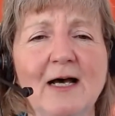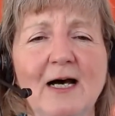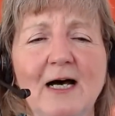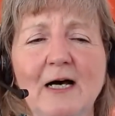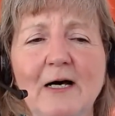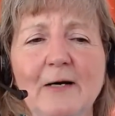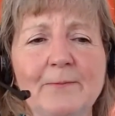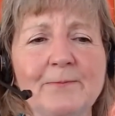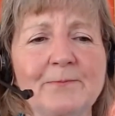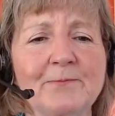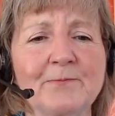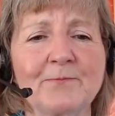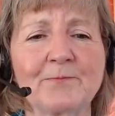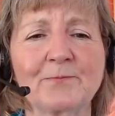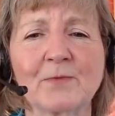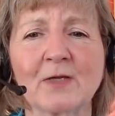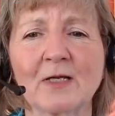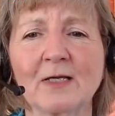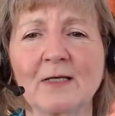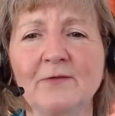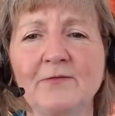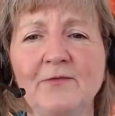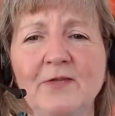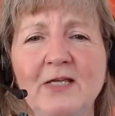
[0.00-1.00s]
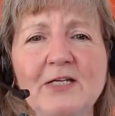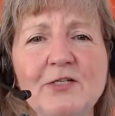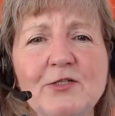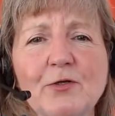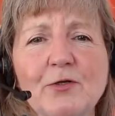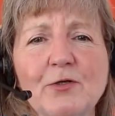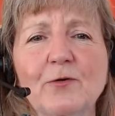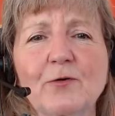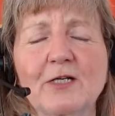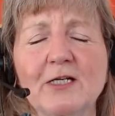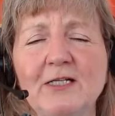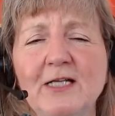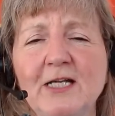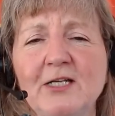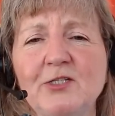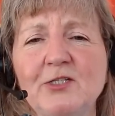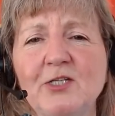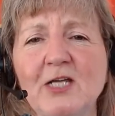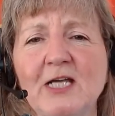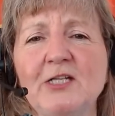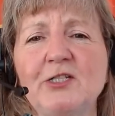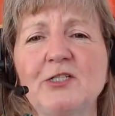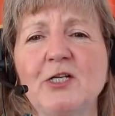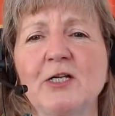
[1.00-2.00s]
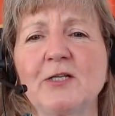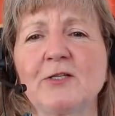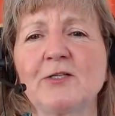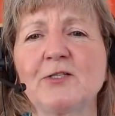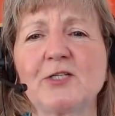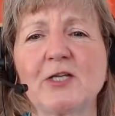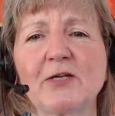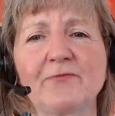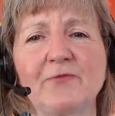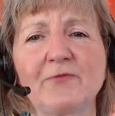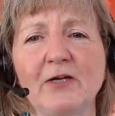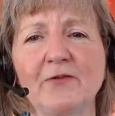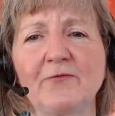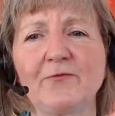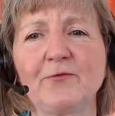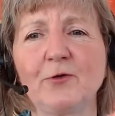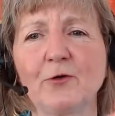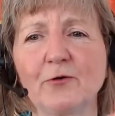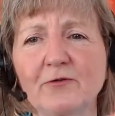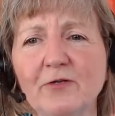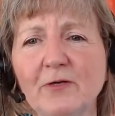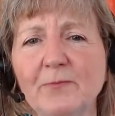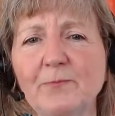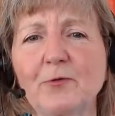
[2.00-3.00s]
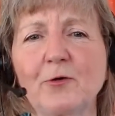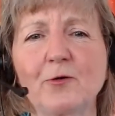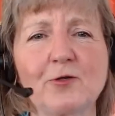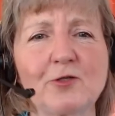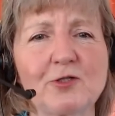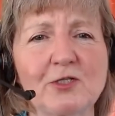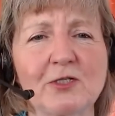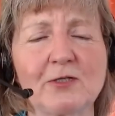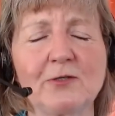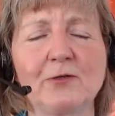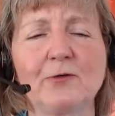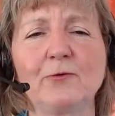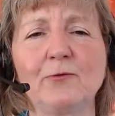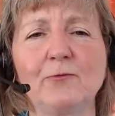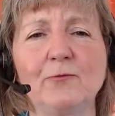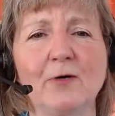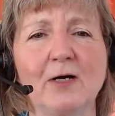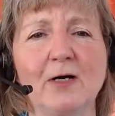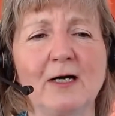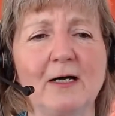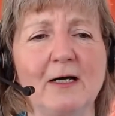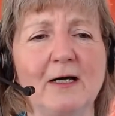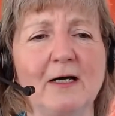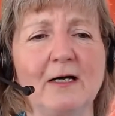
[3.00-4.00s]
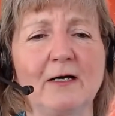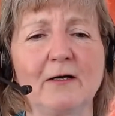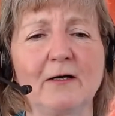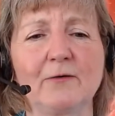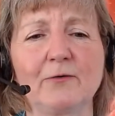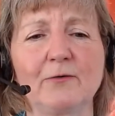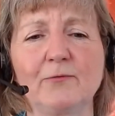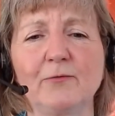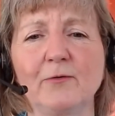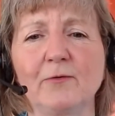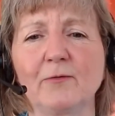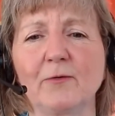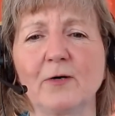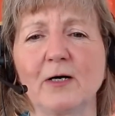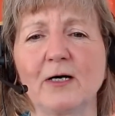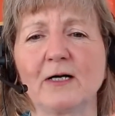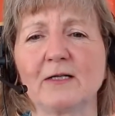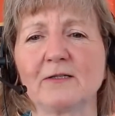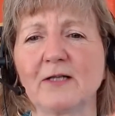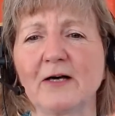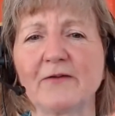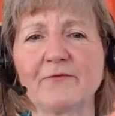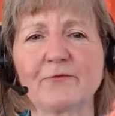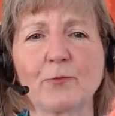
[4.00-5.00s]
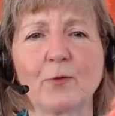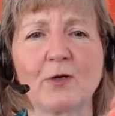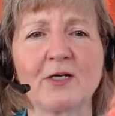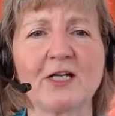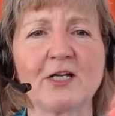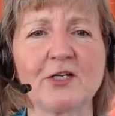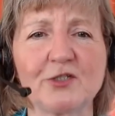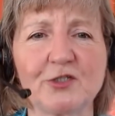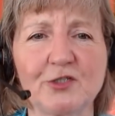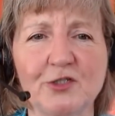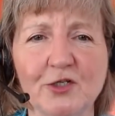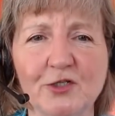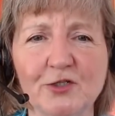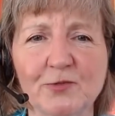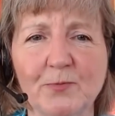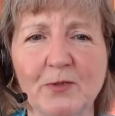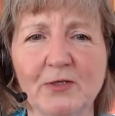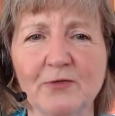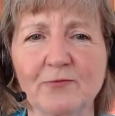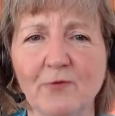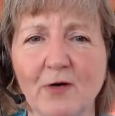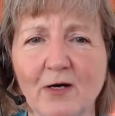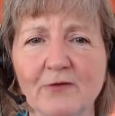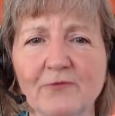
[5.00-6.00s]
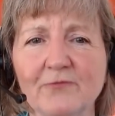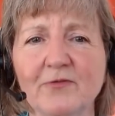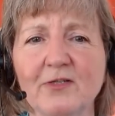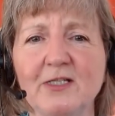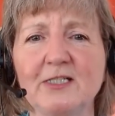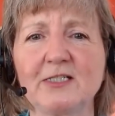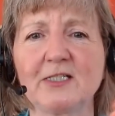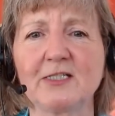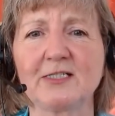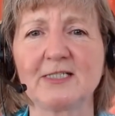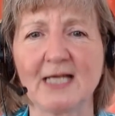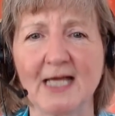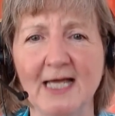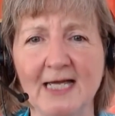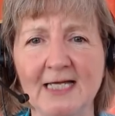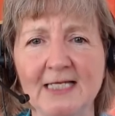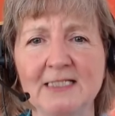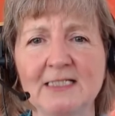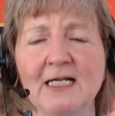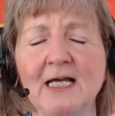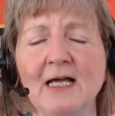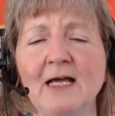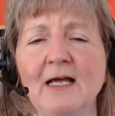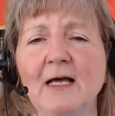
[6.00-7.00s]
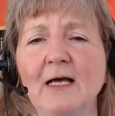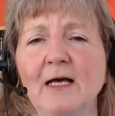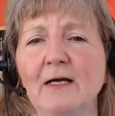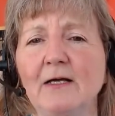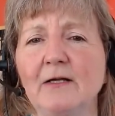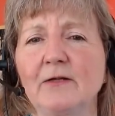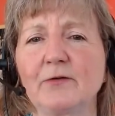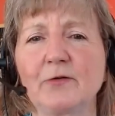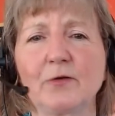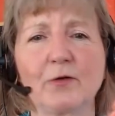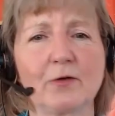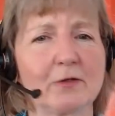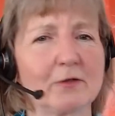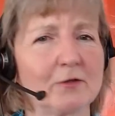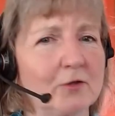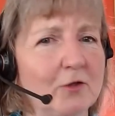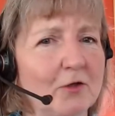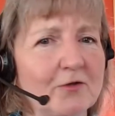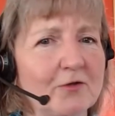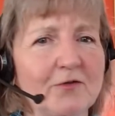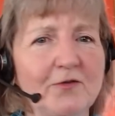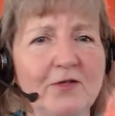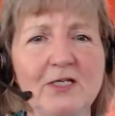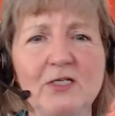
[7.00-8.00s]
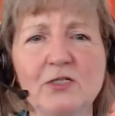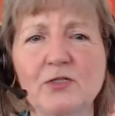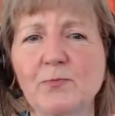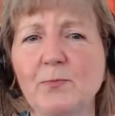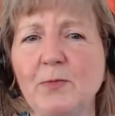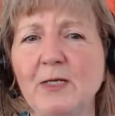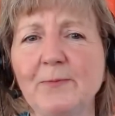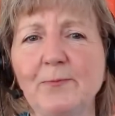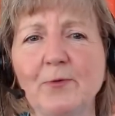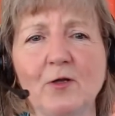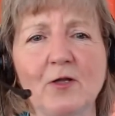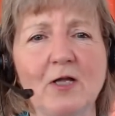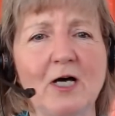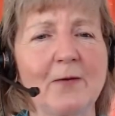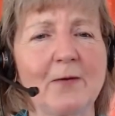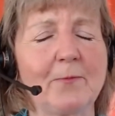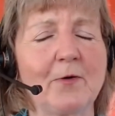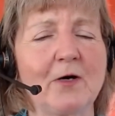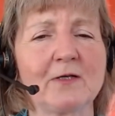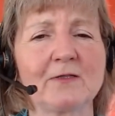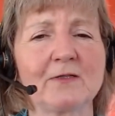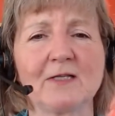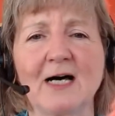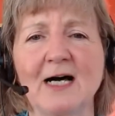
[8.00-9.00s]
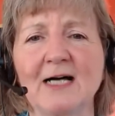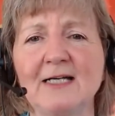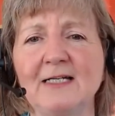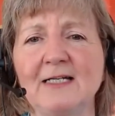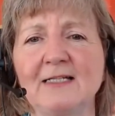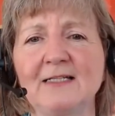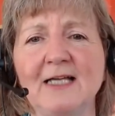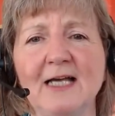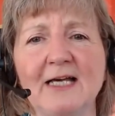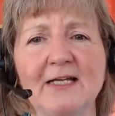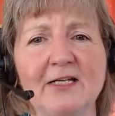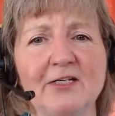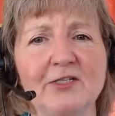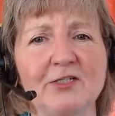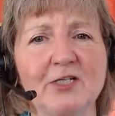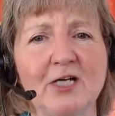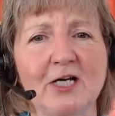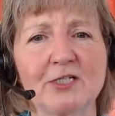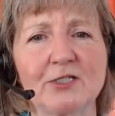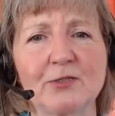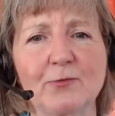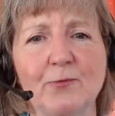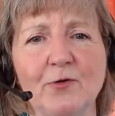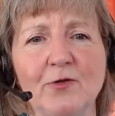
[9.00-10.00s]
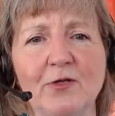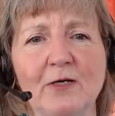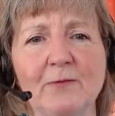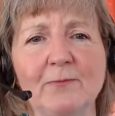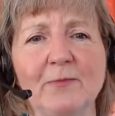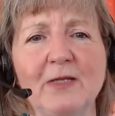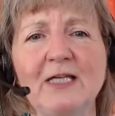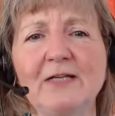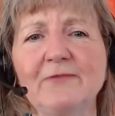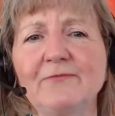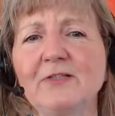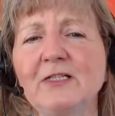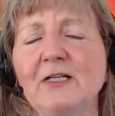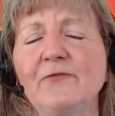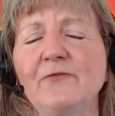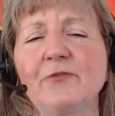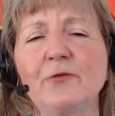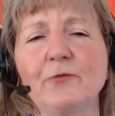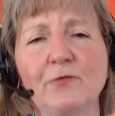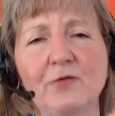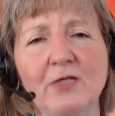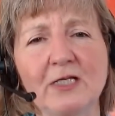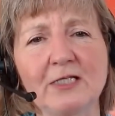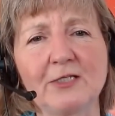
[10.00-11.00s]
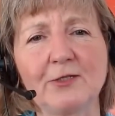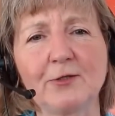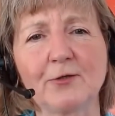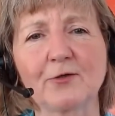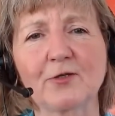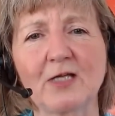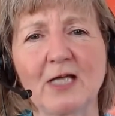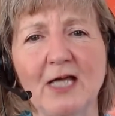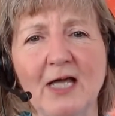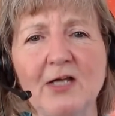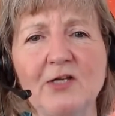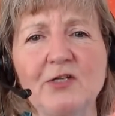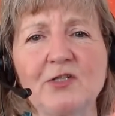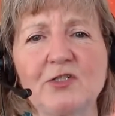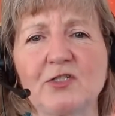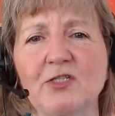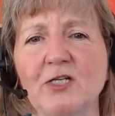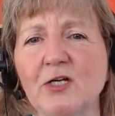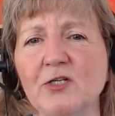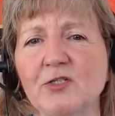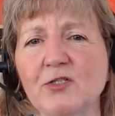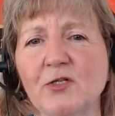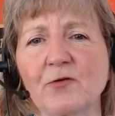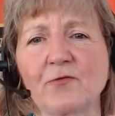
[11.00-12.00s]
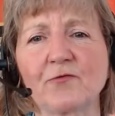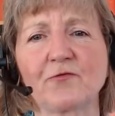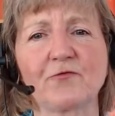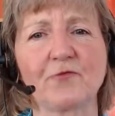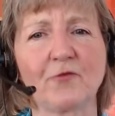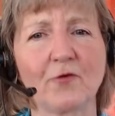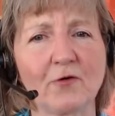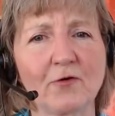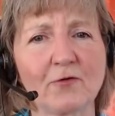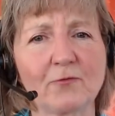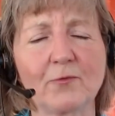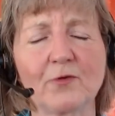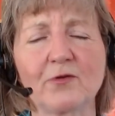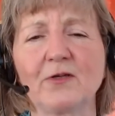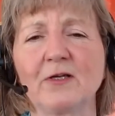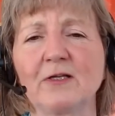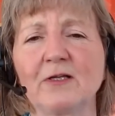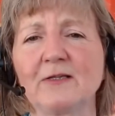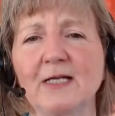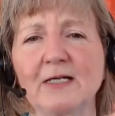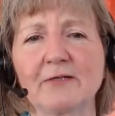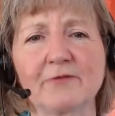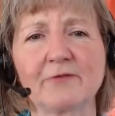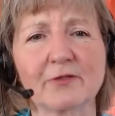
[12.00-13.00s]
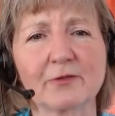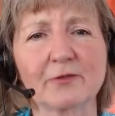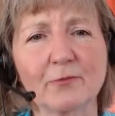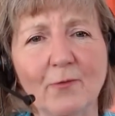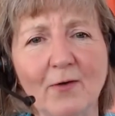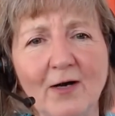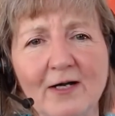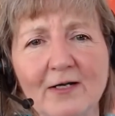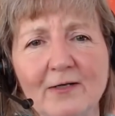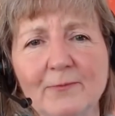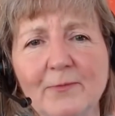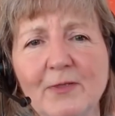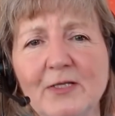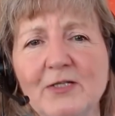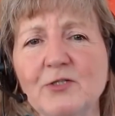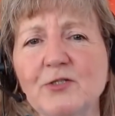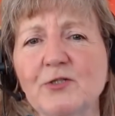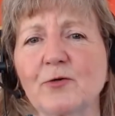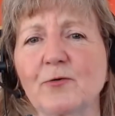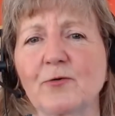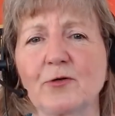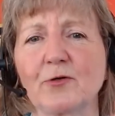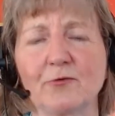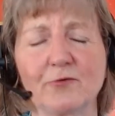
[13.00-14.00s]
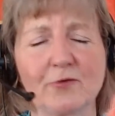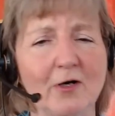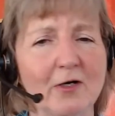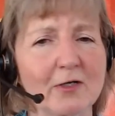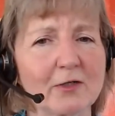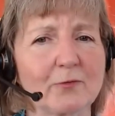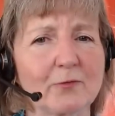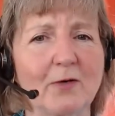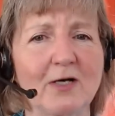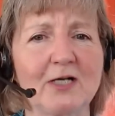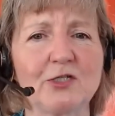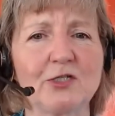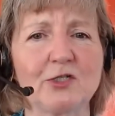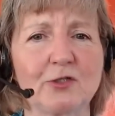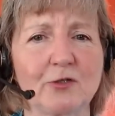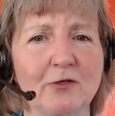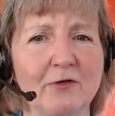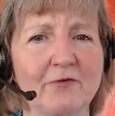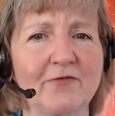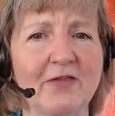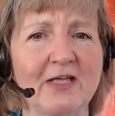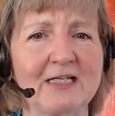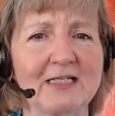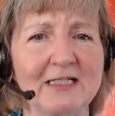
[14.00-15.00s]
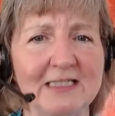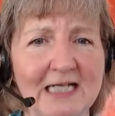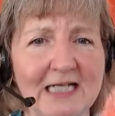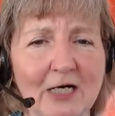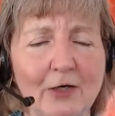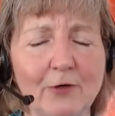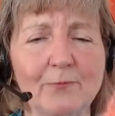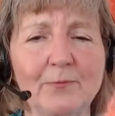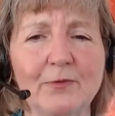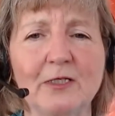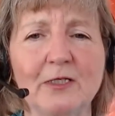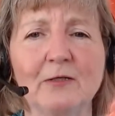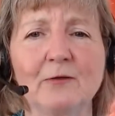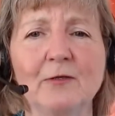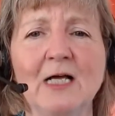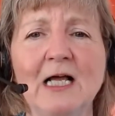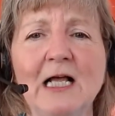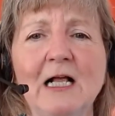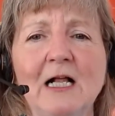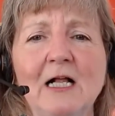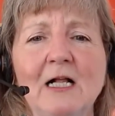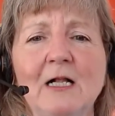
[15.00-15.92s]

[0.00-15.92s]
Um, these organizations, if, if you're a person who who a loved one has just been wrongfully detained, look these people up online and get in touch with them. Even if you think your case doesn't fall within their requirements or you're not quite sure if they can help you,